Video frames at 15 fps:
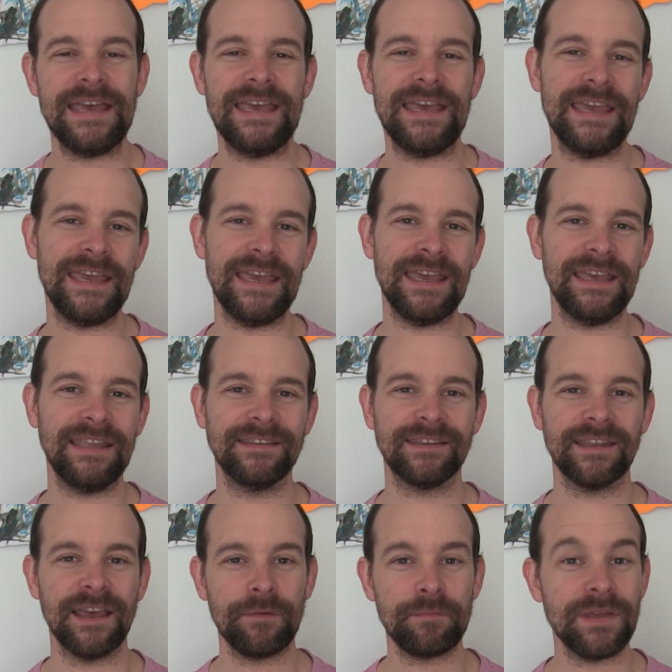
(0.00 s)
And
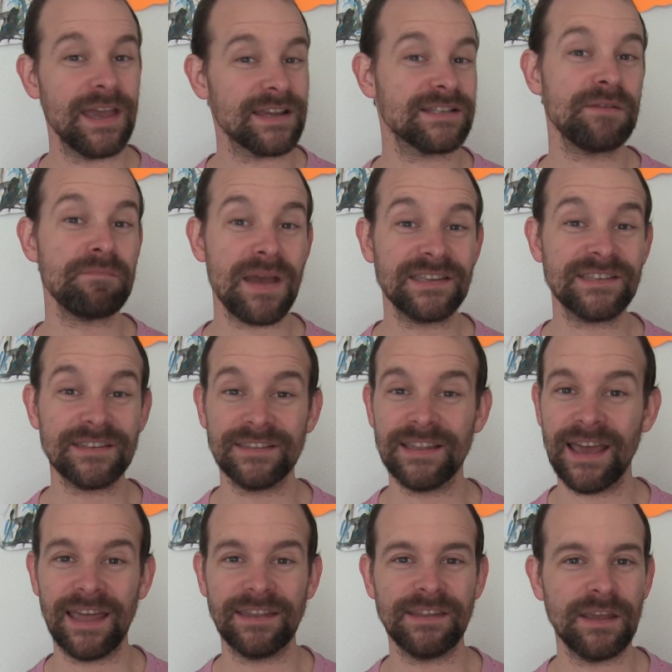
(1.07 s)
he actually mentioned
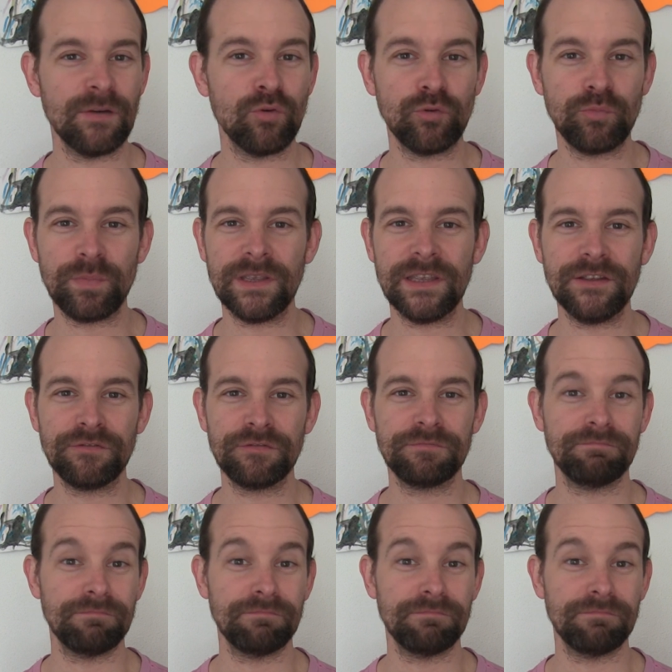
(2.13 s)
that it would be